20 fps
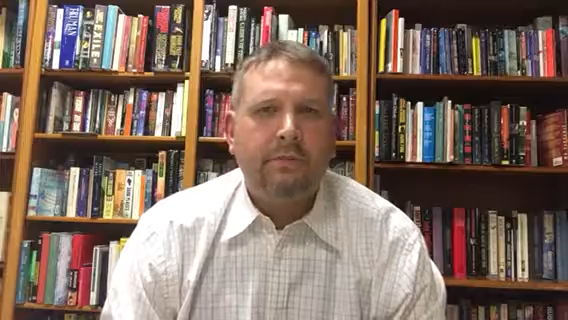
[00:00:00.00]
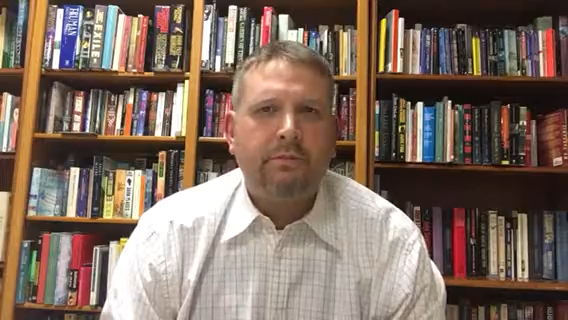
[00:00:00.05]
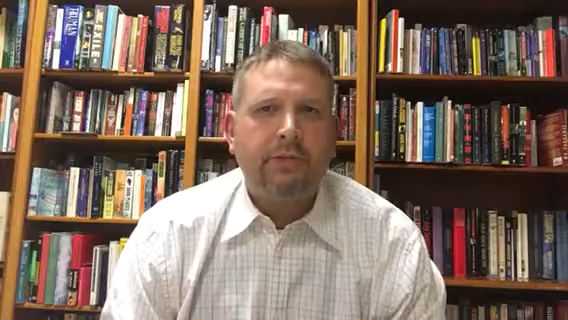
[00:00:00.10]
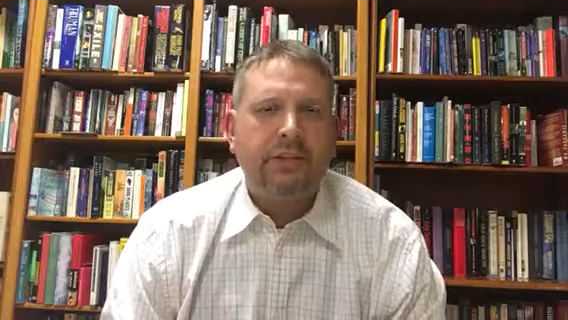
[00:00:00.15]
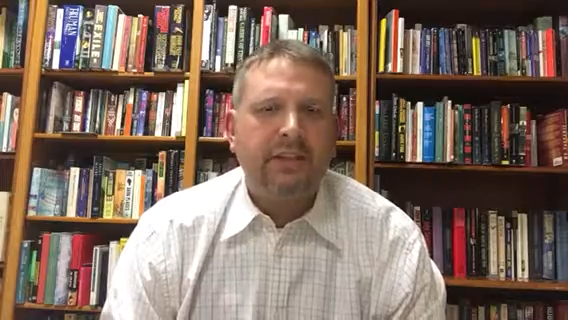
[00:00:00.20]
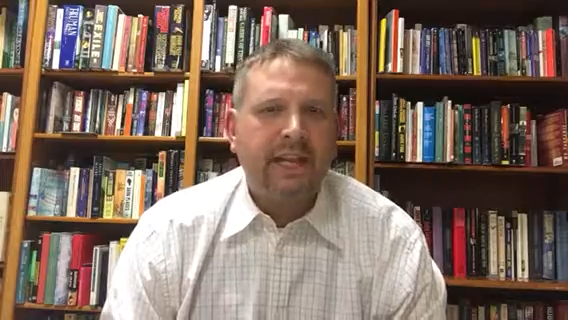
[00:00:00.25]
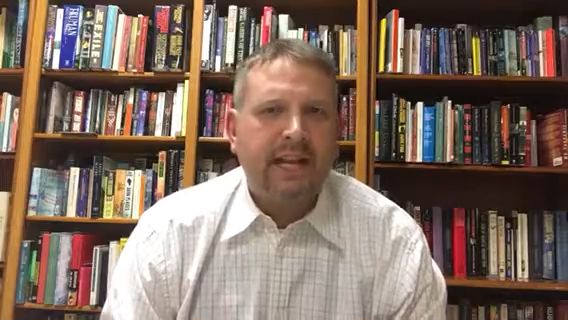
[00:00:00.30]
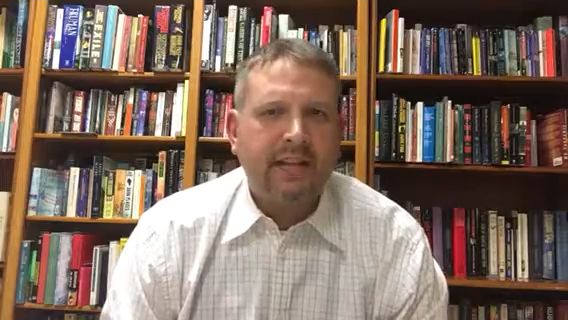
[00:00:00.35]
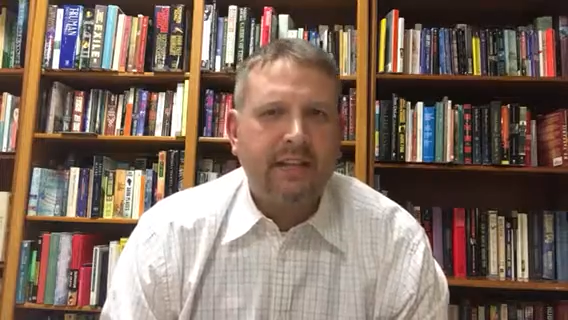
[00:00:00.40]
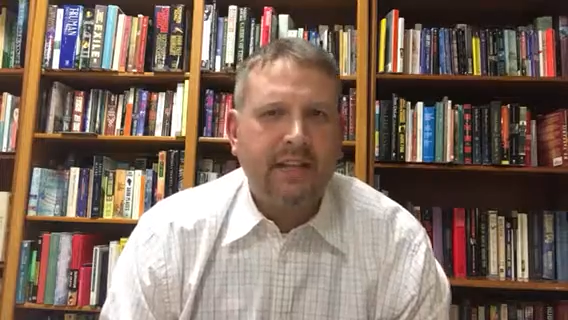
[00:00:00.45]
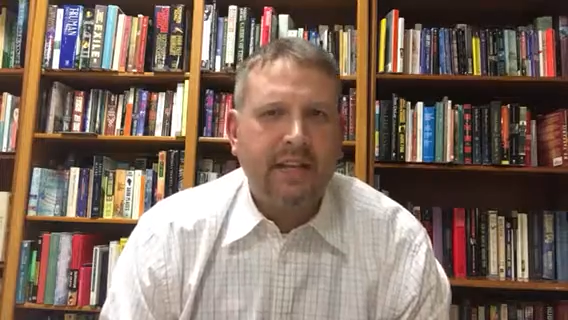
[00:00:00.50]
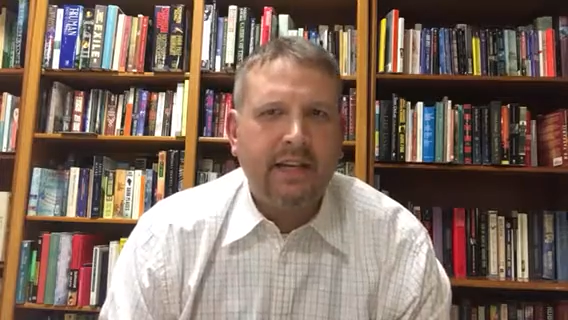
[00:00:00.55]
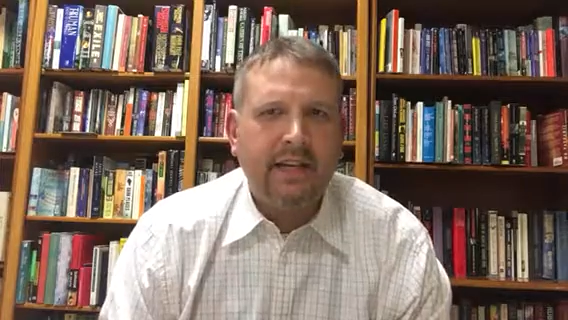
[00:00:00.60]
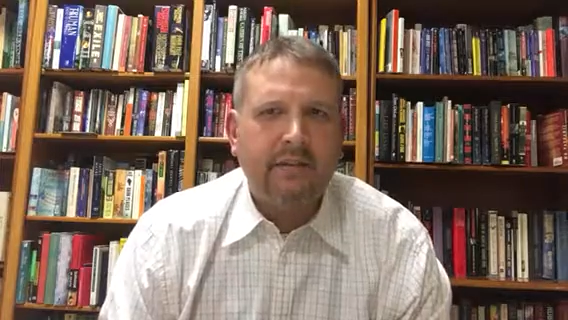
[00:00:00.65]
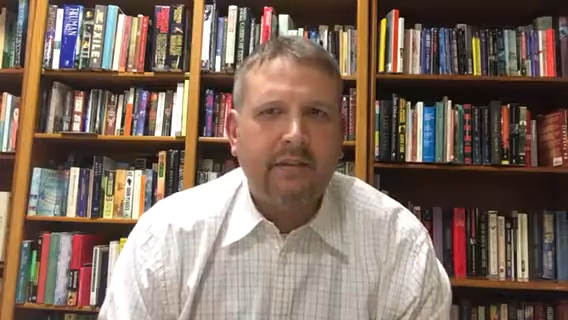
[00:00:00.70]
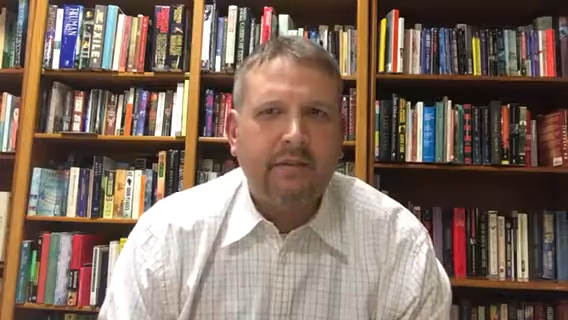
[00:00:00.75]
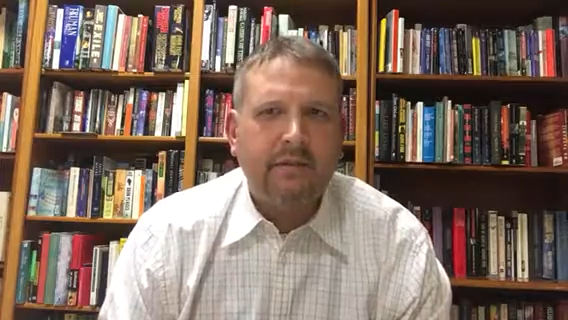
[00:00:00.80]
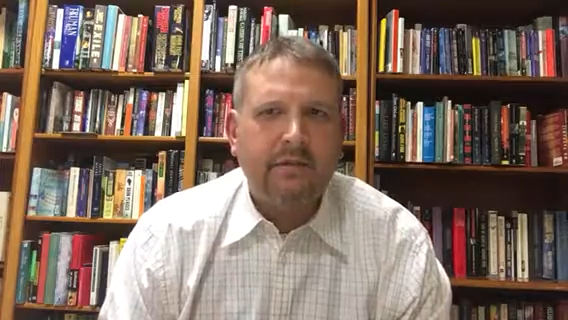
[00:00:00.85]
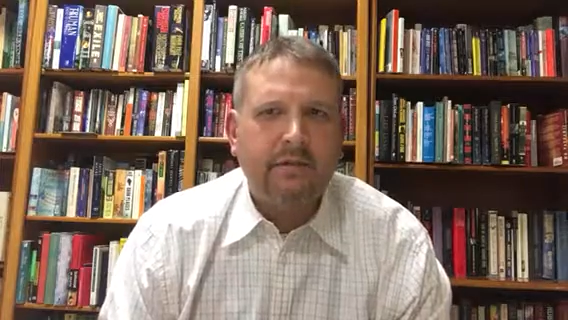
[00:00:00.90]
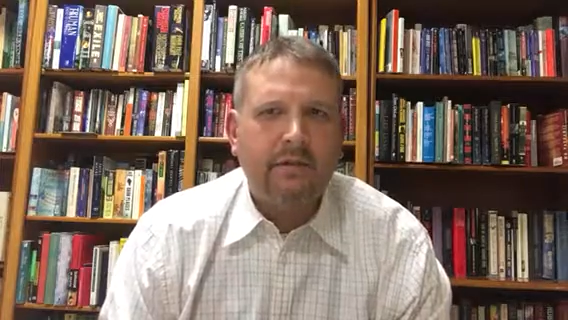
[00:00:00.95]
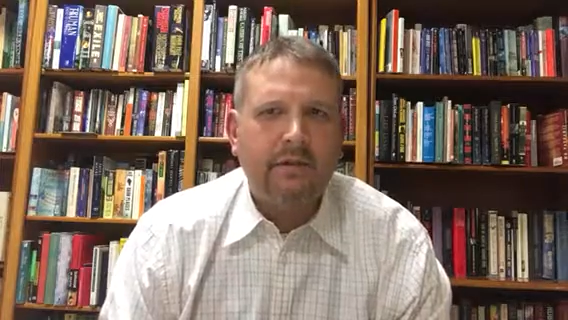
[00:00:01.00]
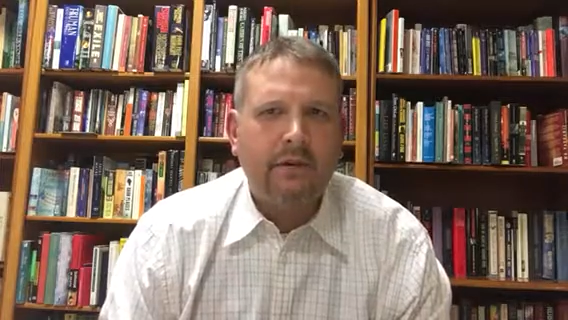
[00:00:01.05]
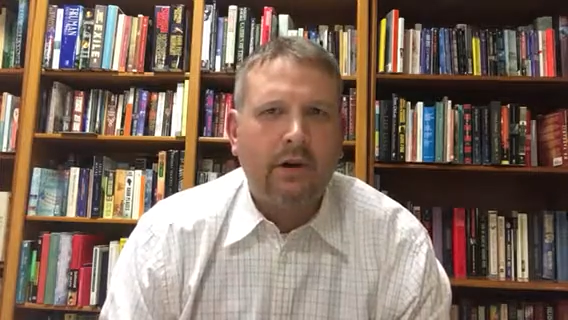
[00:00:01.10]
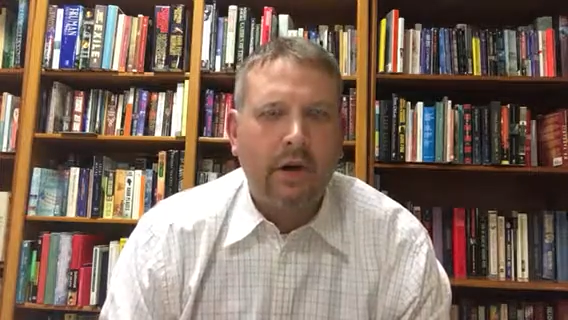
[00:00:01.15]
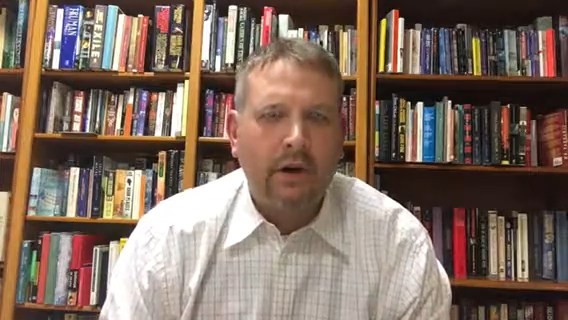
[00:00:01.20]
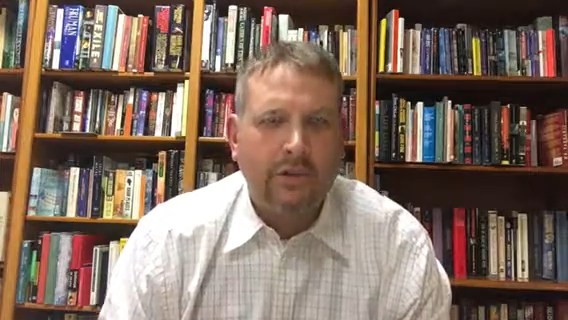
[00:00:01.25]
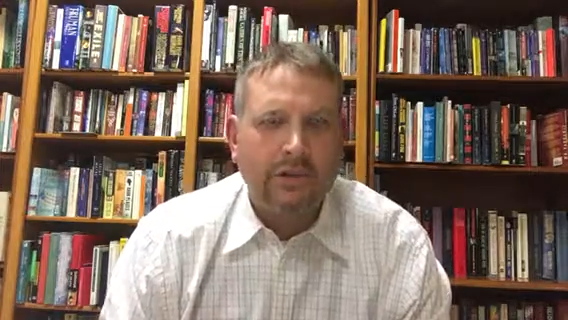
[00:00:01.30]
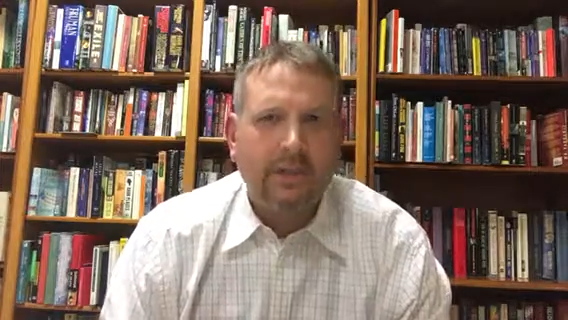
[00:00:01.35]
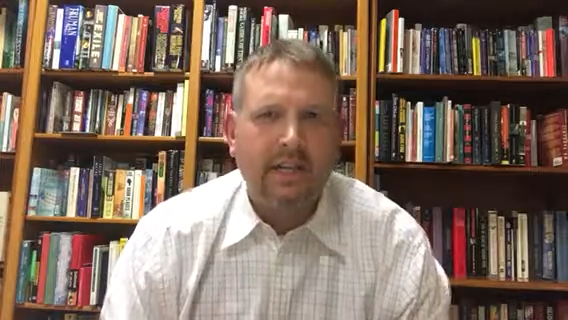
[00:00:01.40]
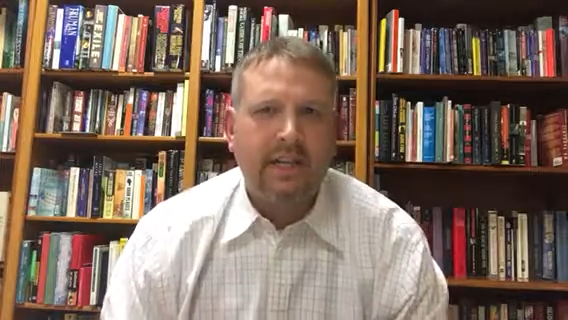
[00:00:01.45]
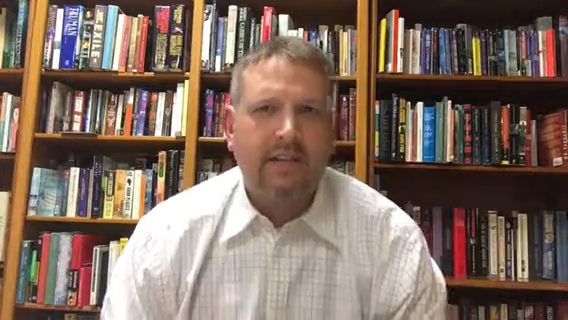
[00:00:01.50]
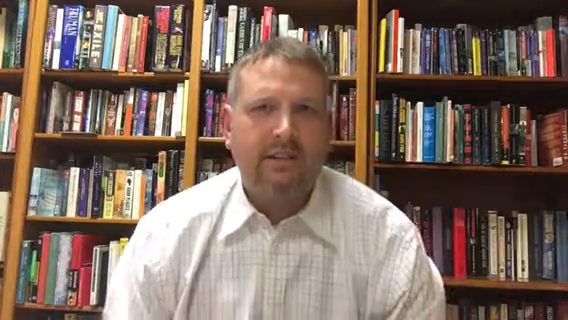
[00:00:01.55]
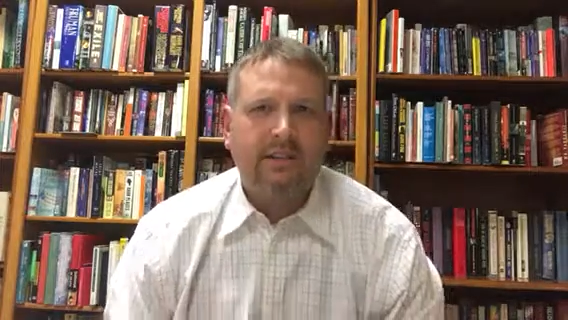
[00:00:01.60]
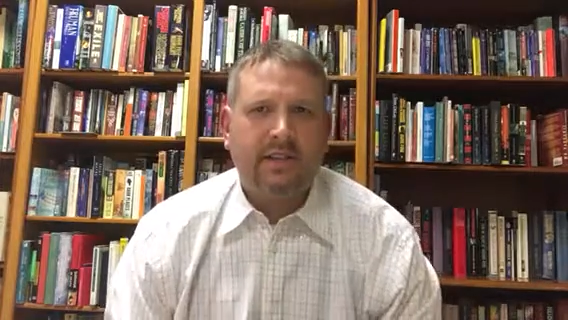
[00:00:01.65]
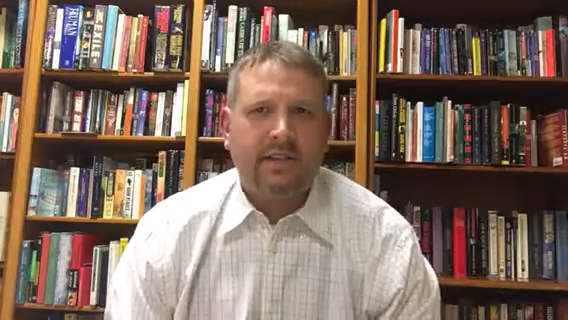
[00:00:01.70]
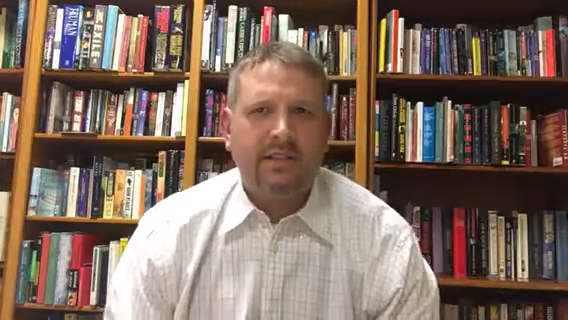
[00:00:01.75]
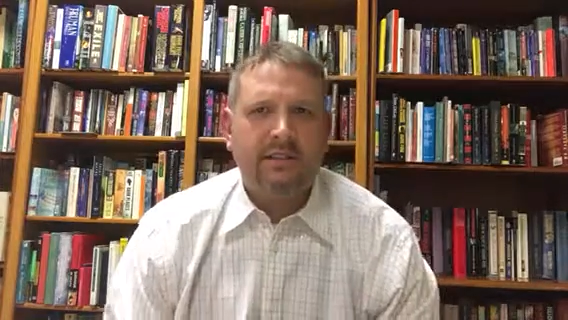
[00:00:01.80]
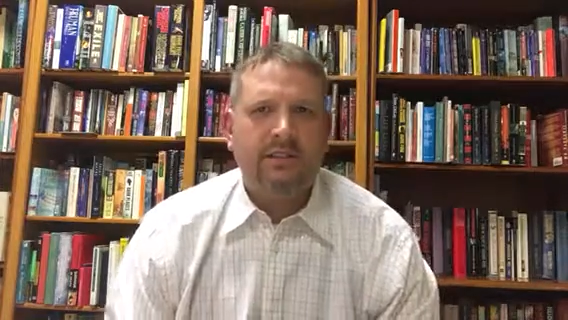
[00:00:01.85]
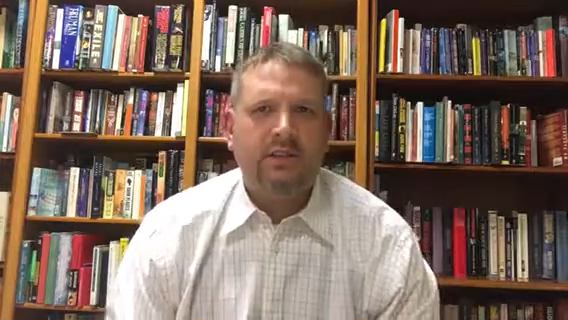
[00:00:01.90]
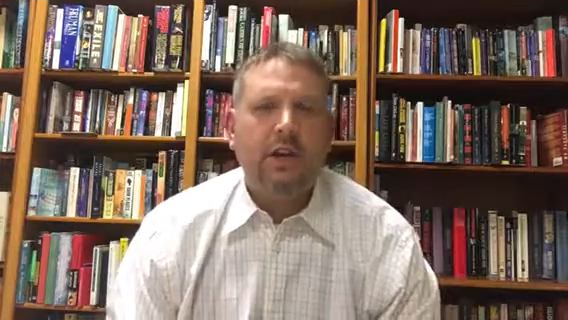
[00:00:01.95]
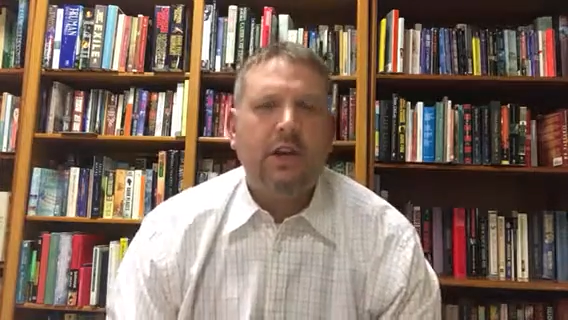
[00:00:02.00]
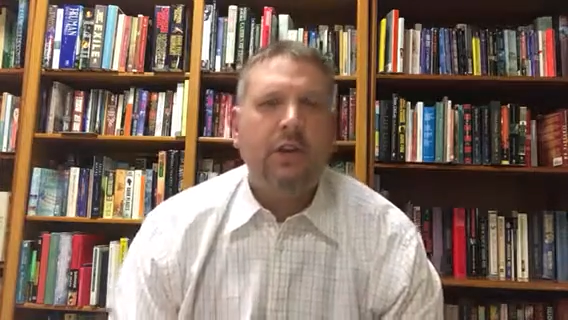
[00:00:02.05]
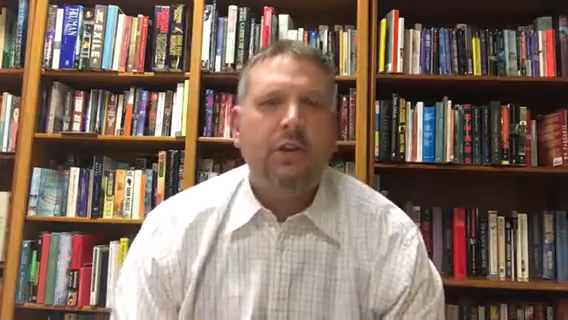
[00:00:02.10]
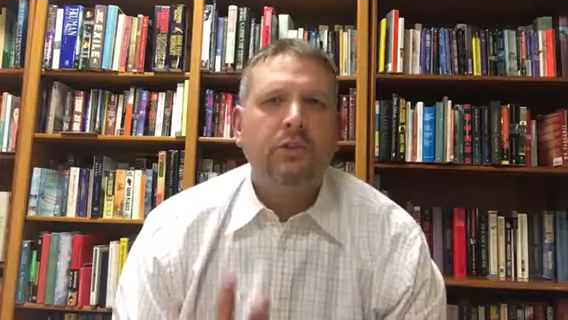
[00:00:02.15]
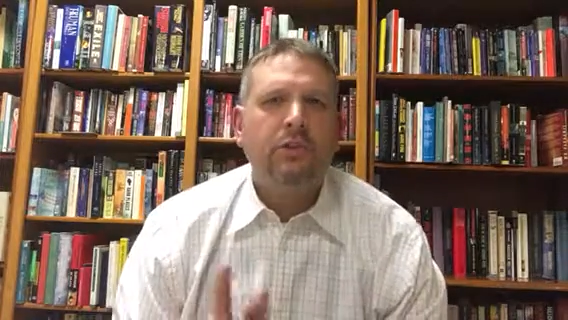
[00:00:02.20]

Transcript: protecting our citizens?